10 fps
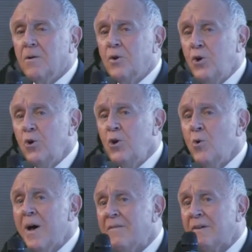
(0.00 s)
Do
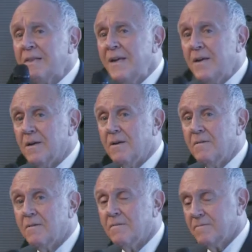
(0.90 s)
you have a leader
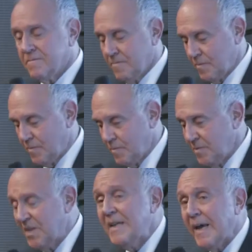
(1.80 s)

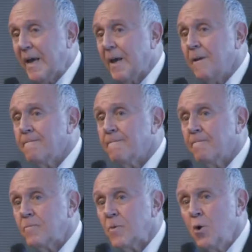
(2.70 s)
today
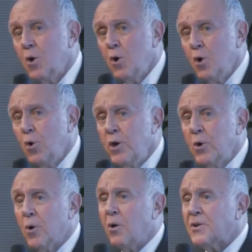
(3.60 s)
who
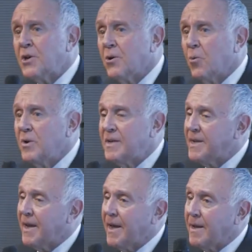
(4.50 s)
you also would
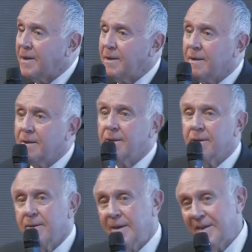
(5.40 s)
say
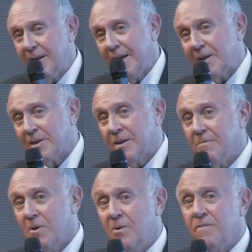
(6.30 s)
is an
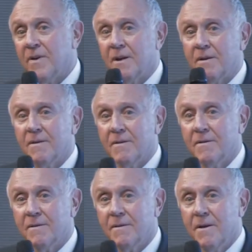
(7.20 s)
excellent motivator?
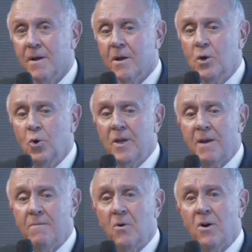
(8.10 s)
Do
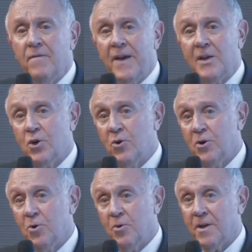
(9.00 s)
they motivate you to
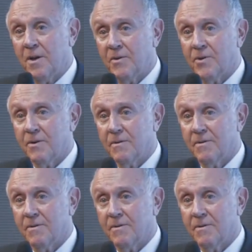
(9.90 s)
do things?